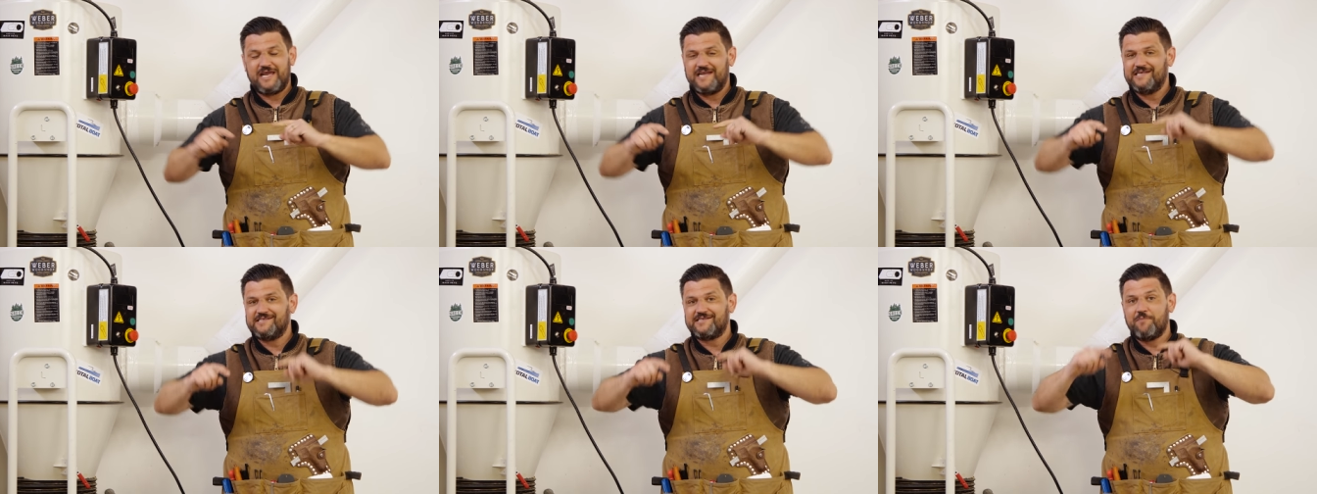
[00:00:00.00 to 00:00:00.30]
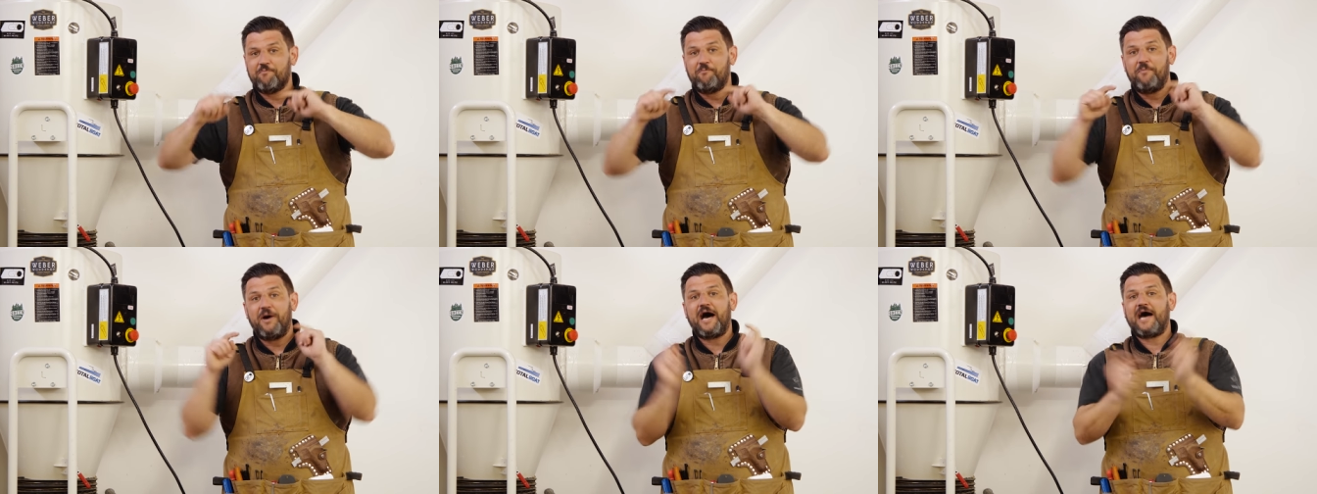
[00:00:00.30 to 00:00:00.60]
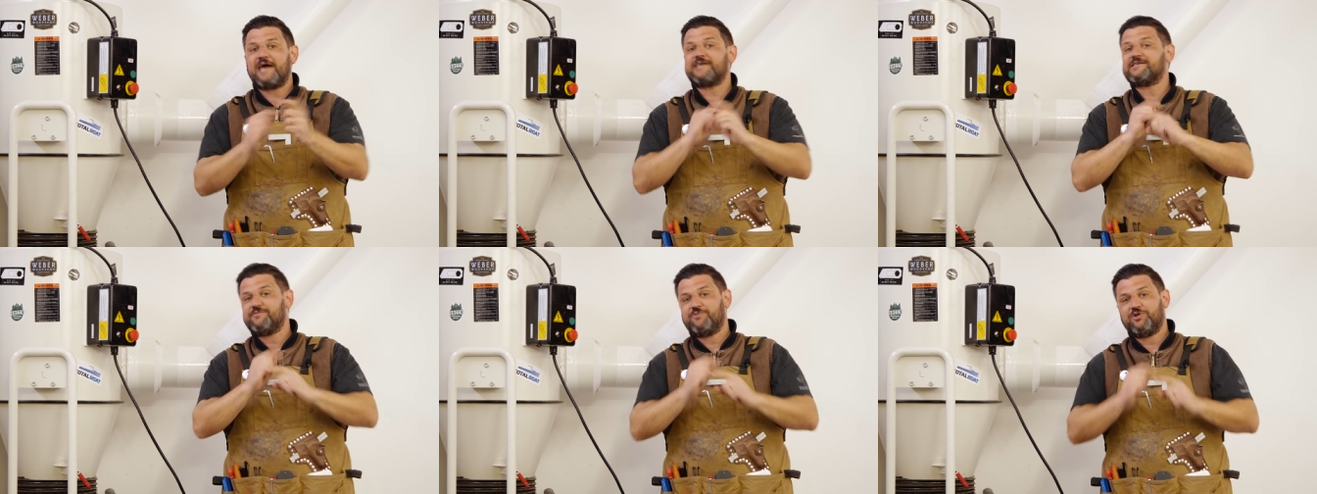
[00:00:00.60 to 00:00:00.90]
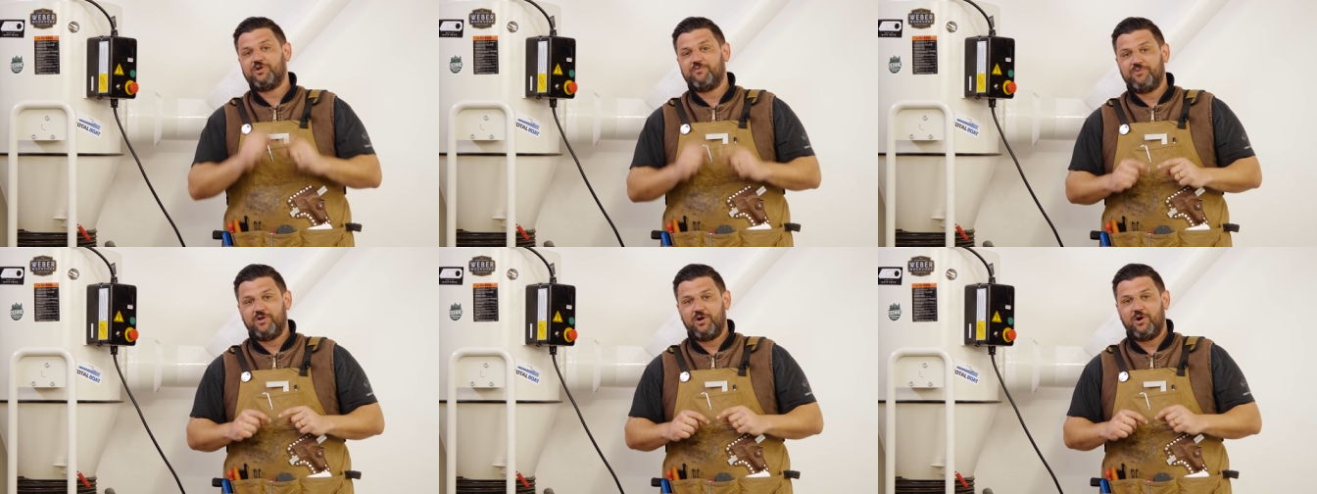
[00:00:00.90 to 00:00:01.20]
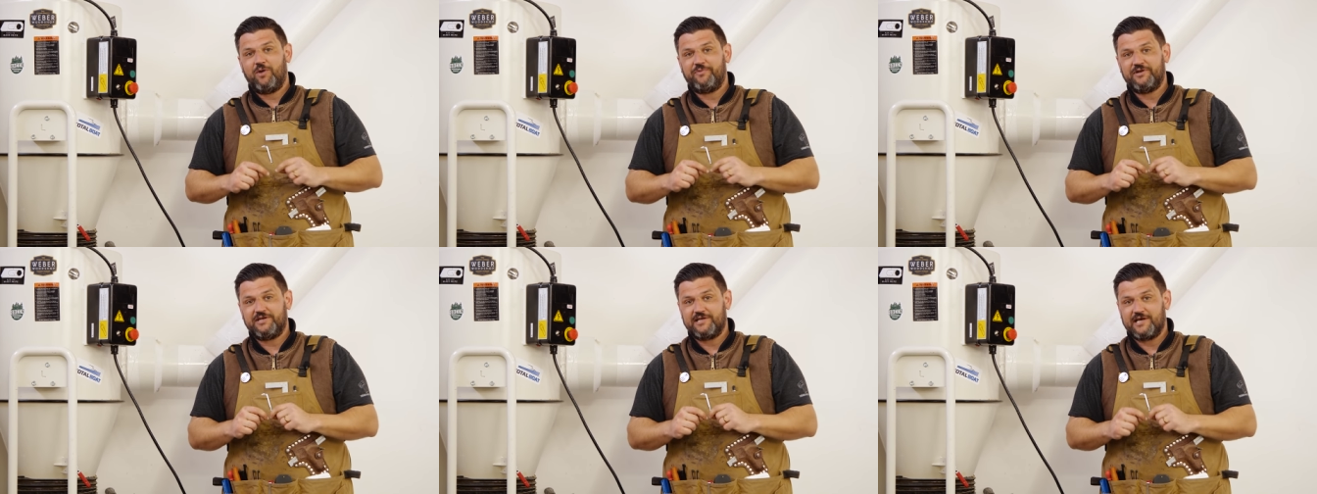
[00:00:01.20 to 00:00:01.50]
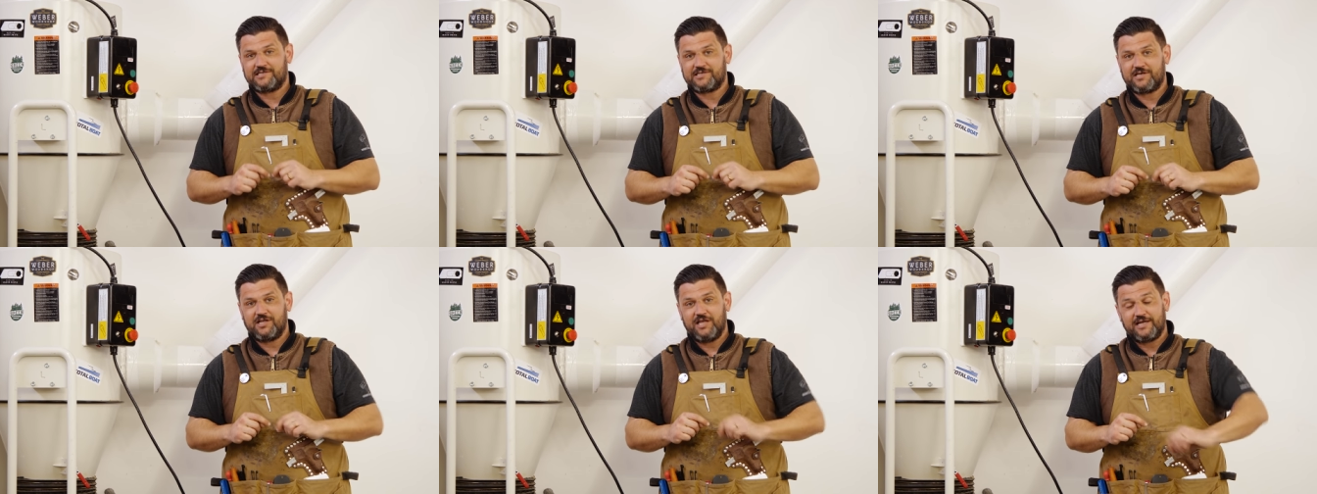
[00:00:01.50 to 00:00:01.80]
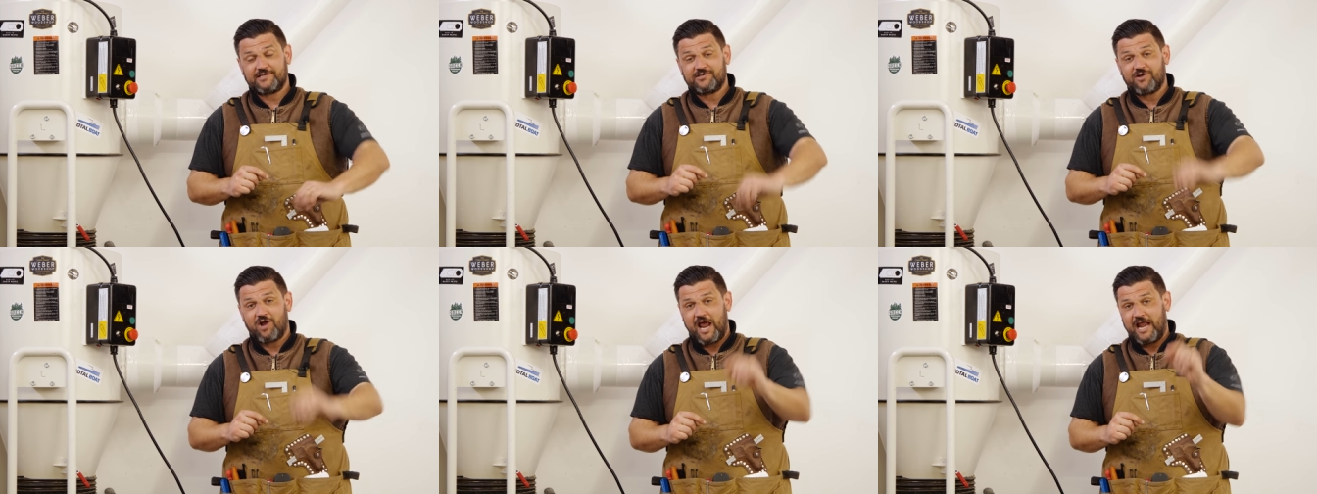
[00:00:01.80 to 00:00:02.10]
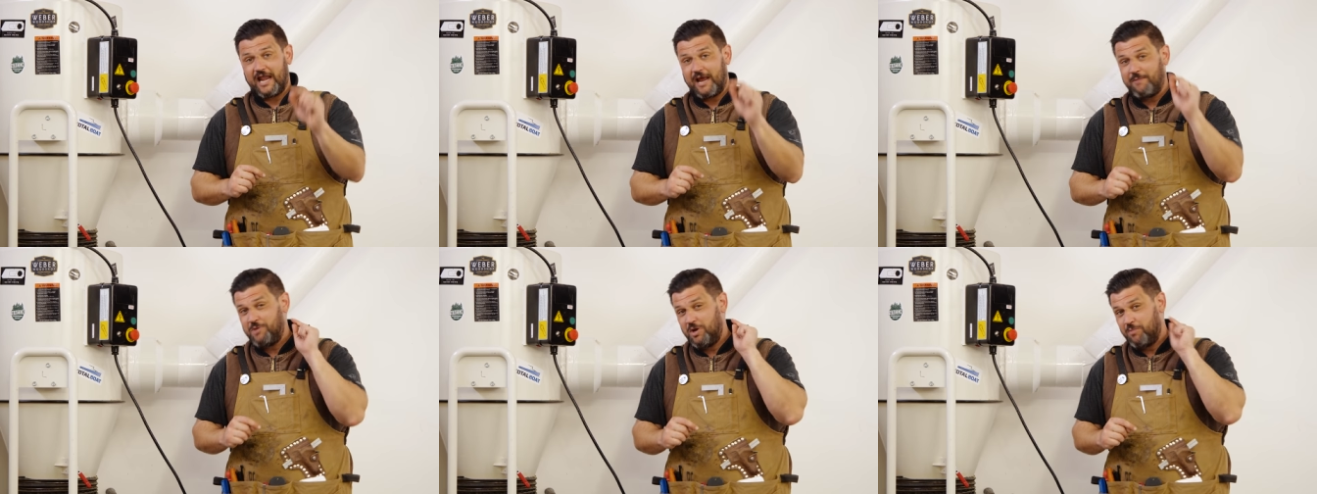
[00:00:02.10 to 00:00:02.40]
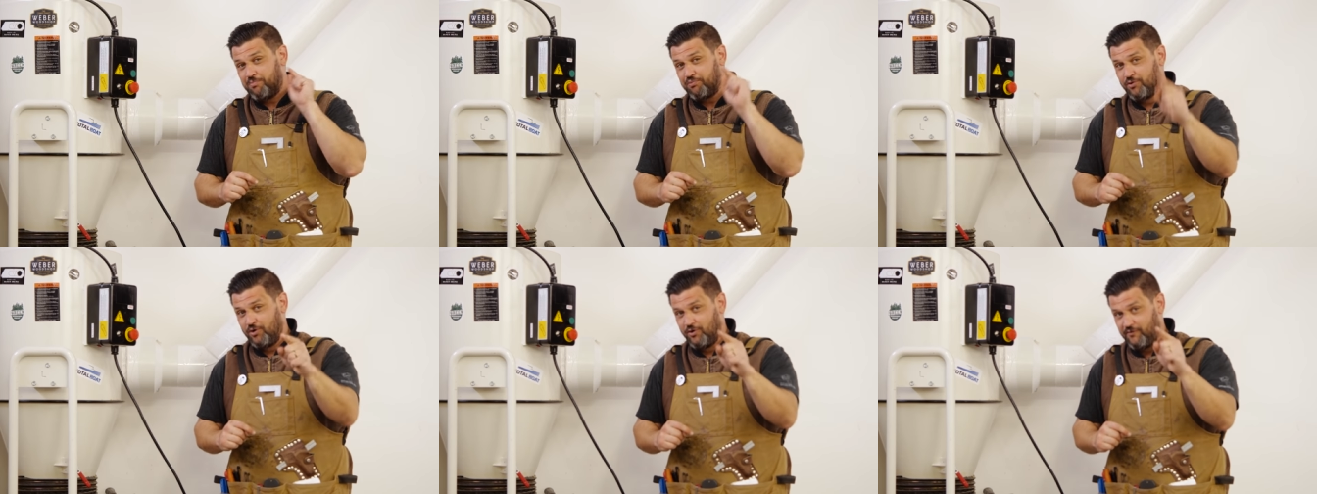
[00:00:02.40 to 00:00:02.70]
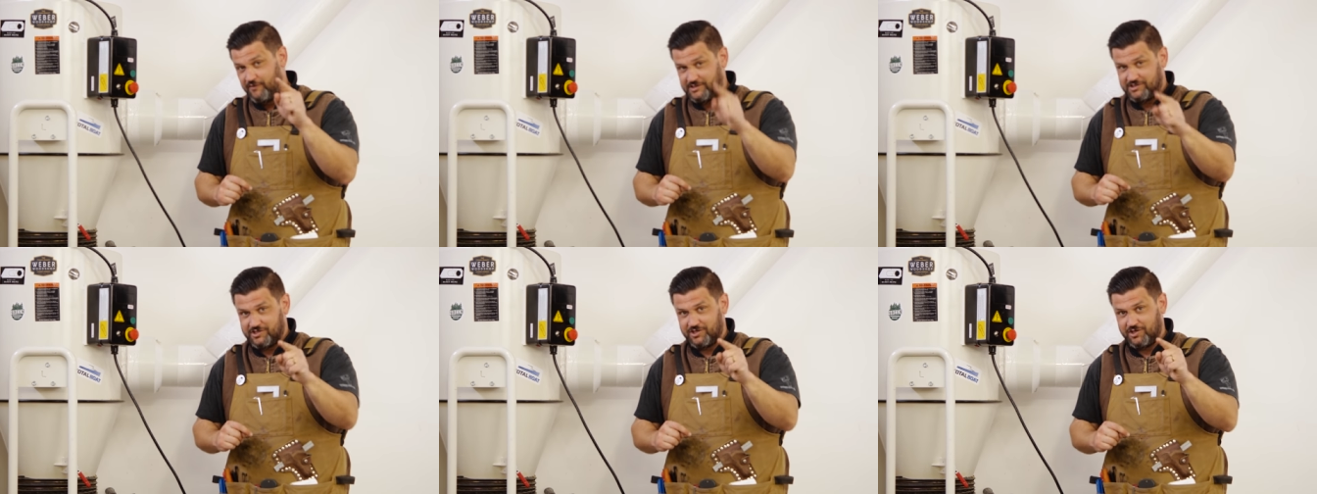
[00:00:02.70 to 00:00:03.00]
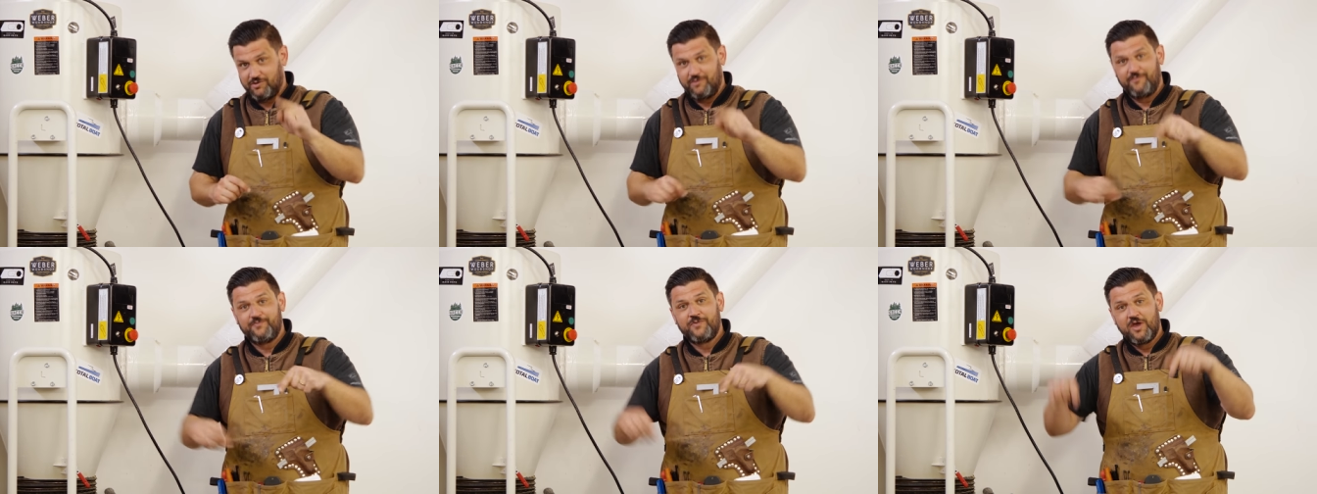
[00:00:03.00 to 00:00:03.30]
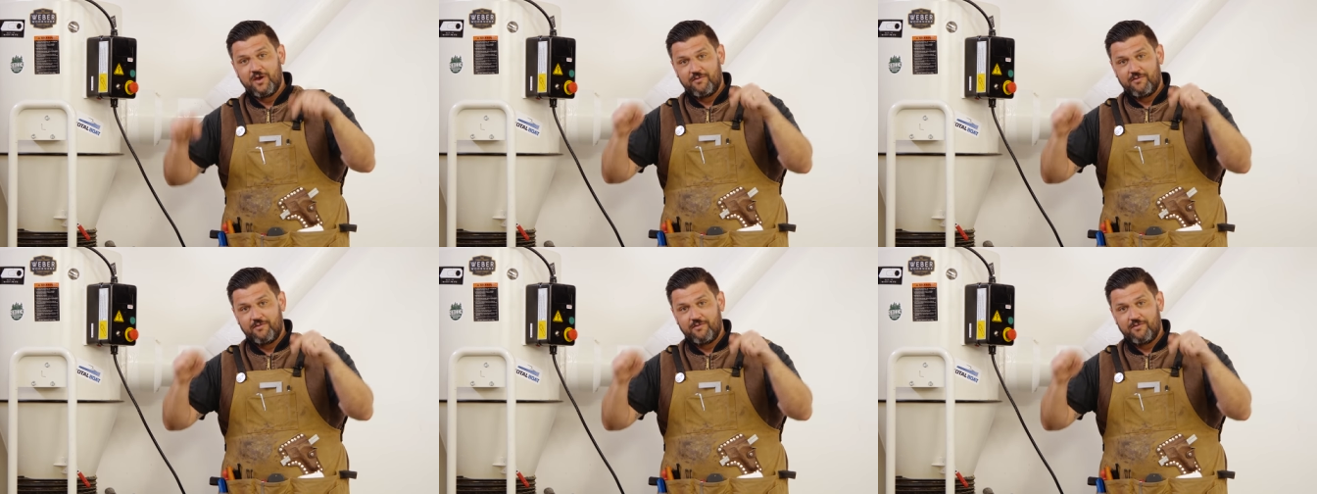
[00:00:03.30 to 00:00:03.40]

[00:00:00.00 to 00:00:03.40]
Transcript: It is impossible to blow up a dust collector, and I'm going to prove it to you.